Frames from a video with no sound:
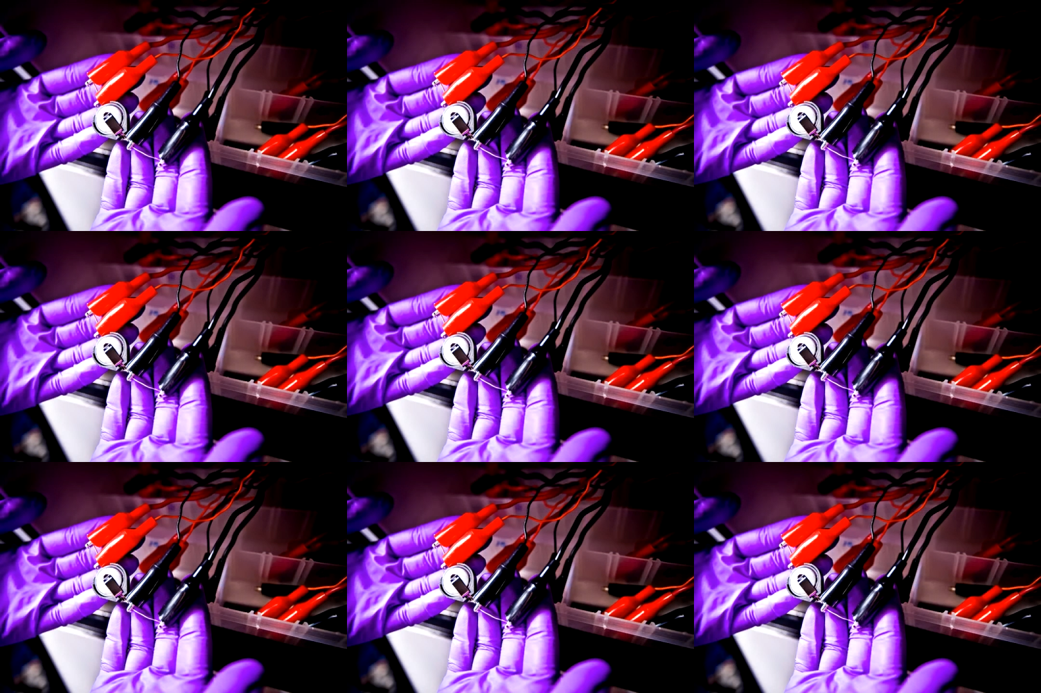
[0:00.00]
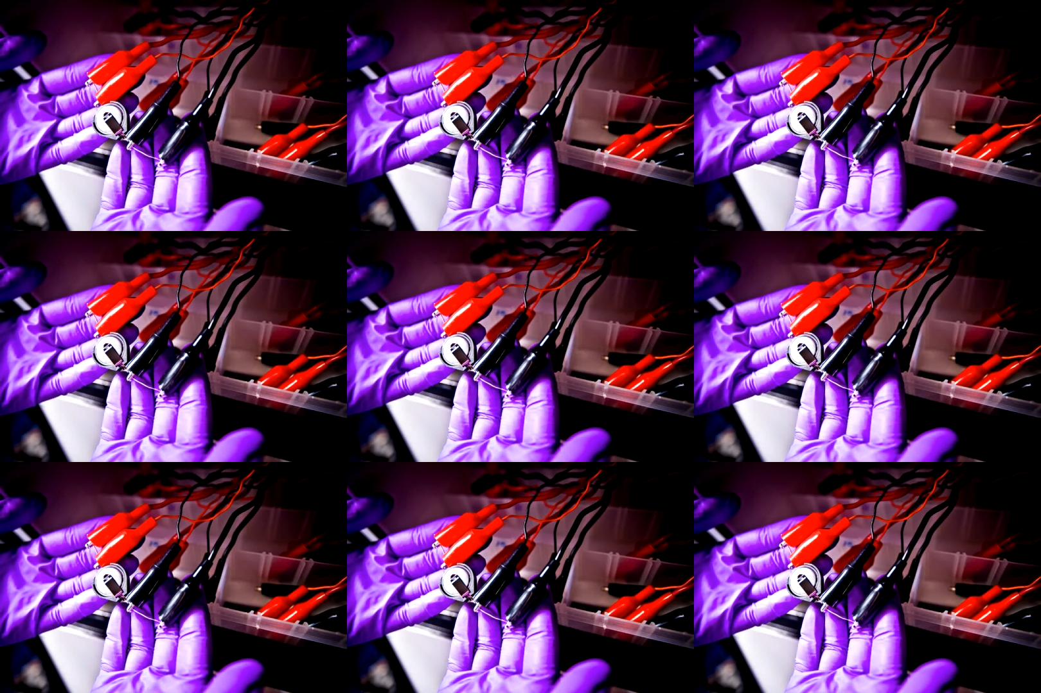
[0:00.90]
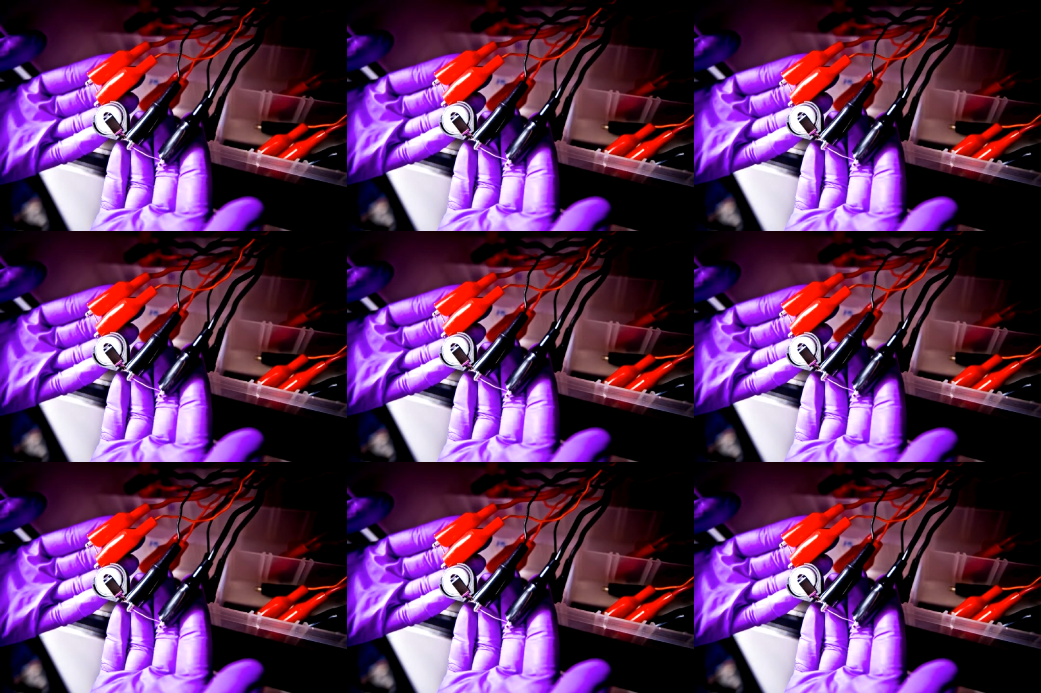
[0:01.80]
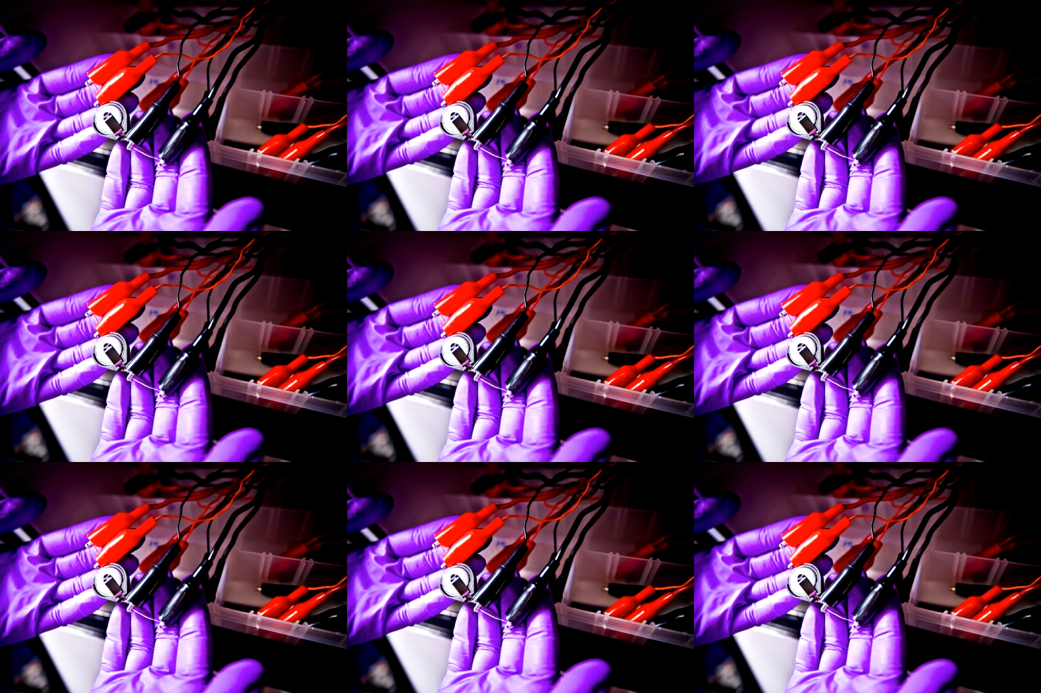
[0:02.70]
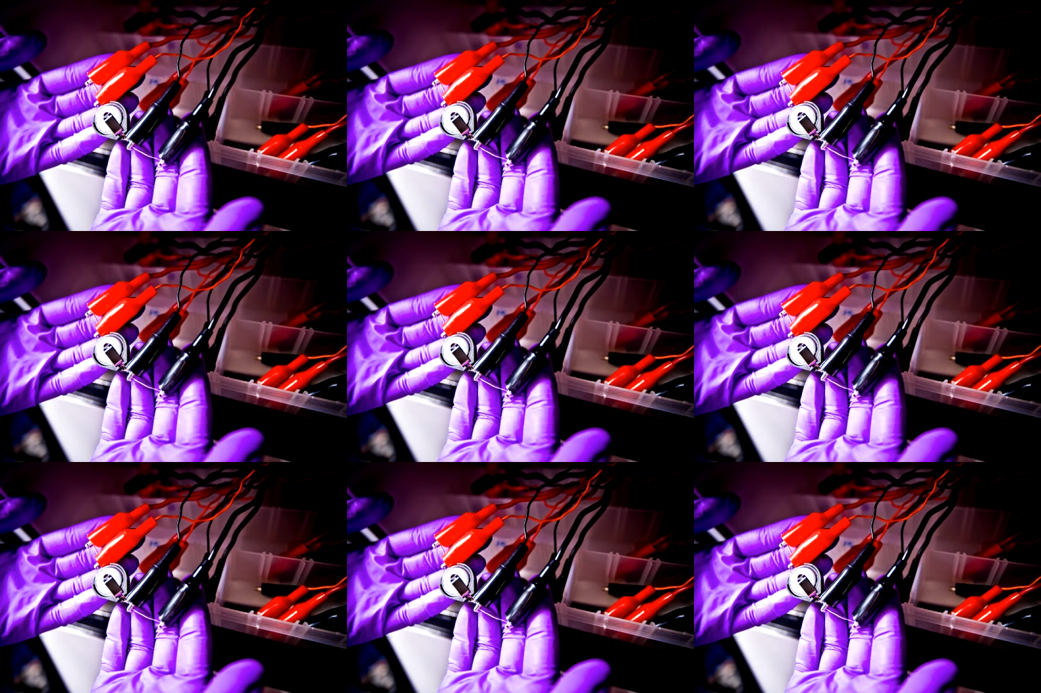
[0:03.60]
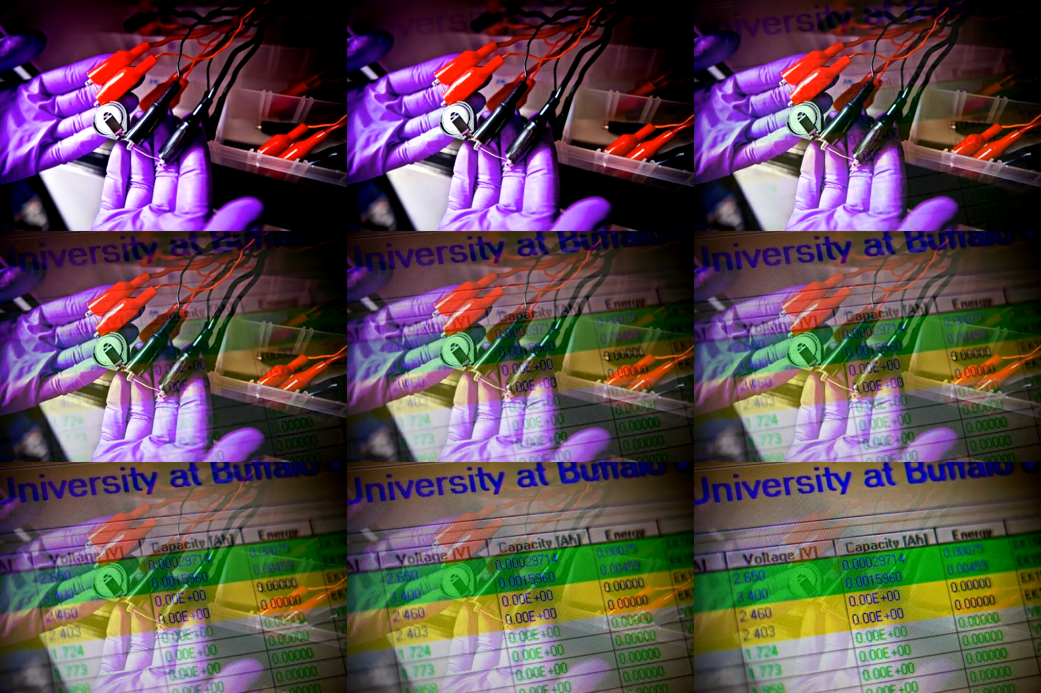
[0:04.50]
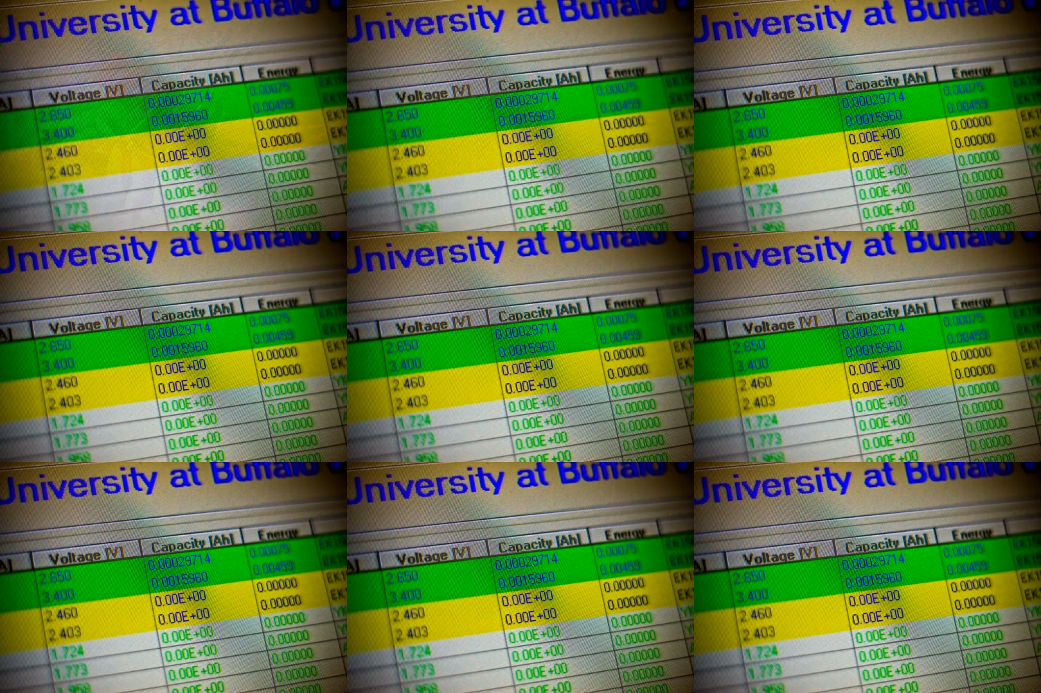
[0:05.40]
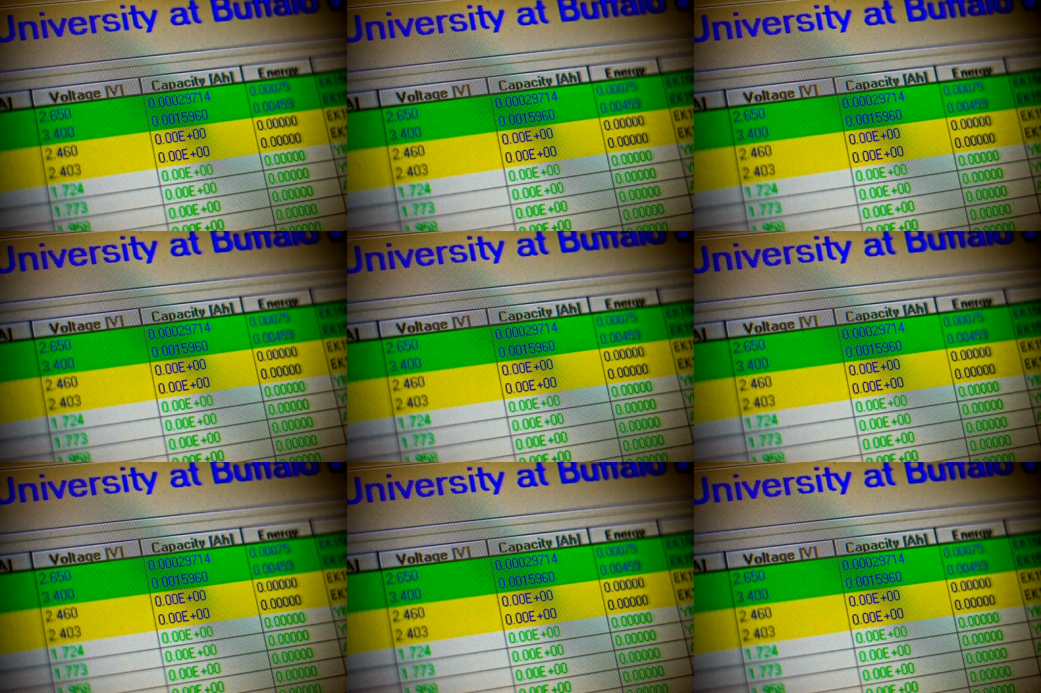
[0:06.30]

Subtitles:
(no speaker visible)